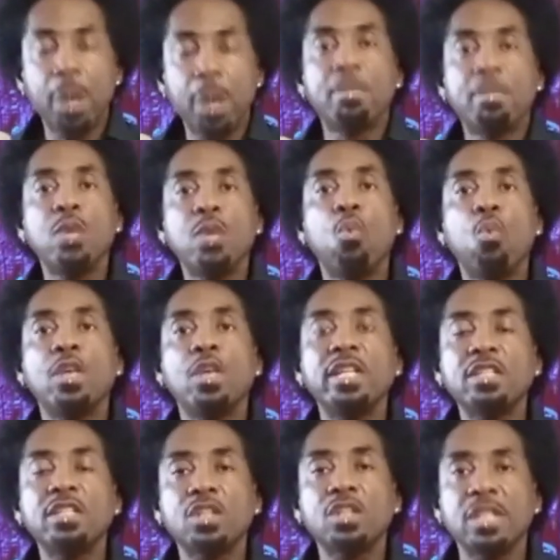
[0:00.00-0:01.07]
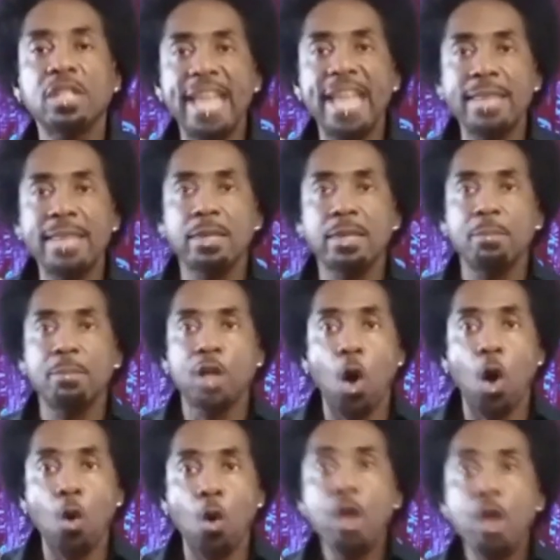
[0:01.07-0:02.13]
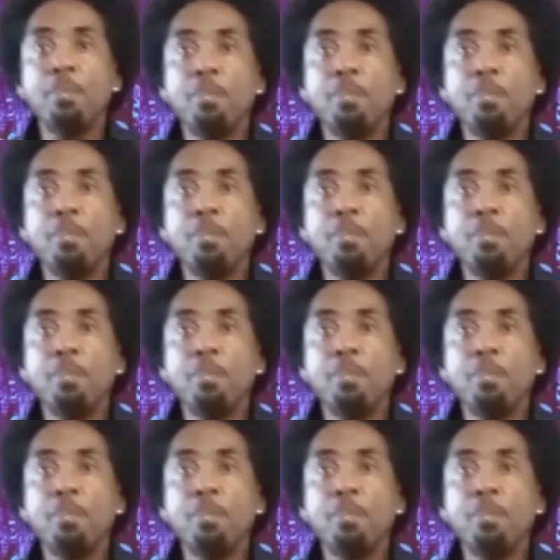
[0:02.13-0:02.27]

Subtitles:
Be willing to let them go.